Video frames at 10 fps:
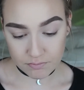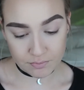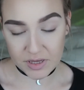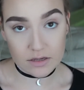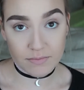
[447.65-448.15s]

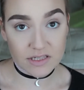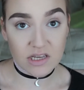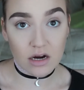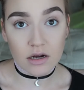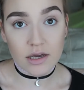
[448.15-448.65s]
pink
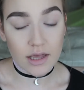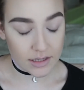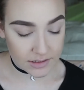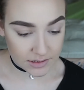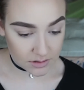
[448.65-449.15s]
mascara, I
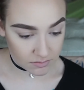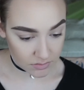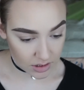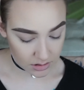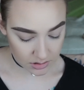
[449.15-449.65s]
guess,
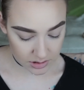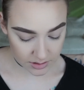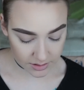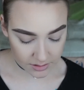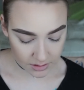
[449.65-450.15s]
and
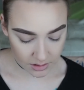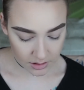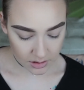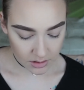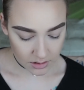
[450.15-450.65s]

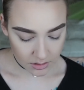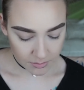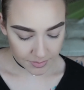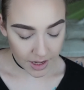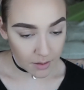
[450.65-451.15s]

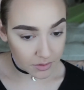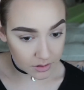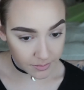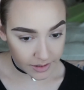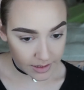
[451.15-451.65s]
pop a
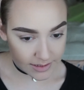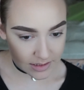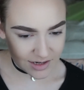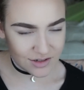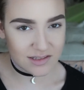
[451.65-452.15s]
little bit of this in
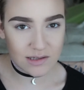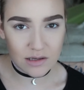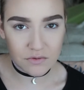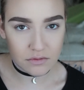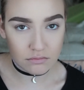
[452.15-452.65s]
there and see
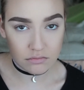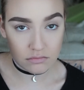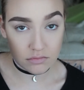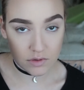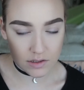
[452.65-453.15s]
if it
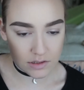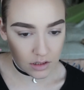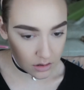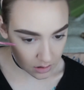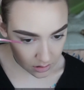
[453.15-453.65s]
does
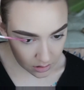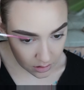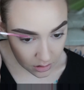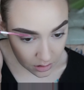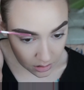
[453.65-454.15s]
anything.
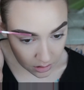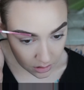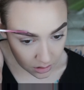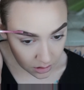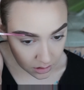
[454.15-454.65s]

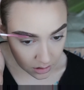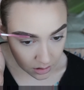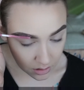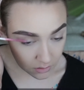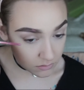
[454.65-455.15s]

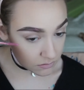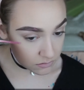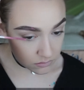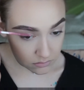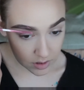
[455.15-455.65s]
Oh,
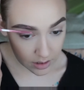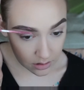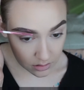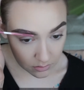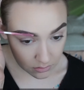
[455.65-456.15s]

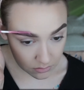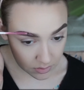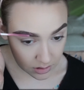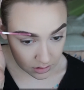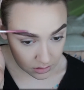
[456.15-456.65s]
yeah, oh, we
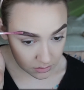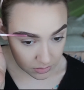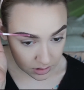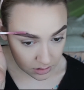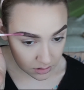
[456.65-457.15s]
got a little
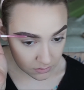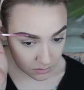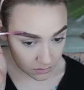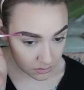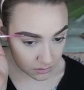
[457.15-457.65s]
bit going.